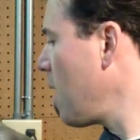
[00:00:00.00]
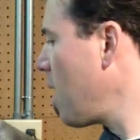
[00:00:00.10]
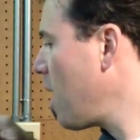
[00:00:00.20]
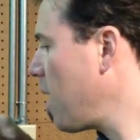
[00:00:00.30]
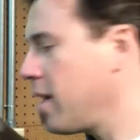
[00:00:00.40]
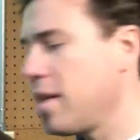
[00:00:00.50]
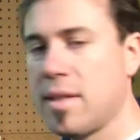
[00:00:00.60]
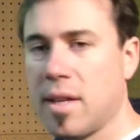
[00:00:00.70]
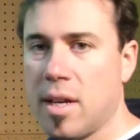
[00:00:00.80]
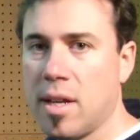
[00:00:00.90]
Uh,
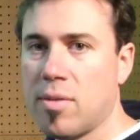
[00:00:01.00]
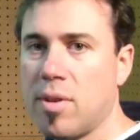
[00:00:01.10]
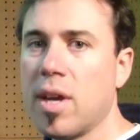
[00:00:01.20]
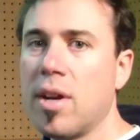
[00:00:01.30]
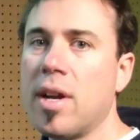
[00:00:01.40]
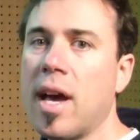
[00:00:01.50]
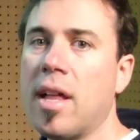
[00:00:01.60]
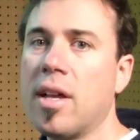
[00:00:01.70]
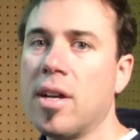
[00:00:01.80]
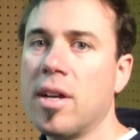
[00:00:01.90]
it's a
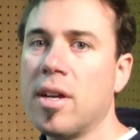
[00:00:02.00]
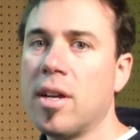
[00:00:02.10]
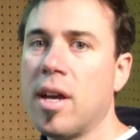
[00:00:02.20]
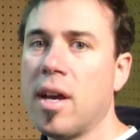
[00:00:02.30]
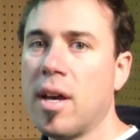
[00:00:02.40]
$300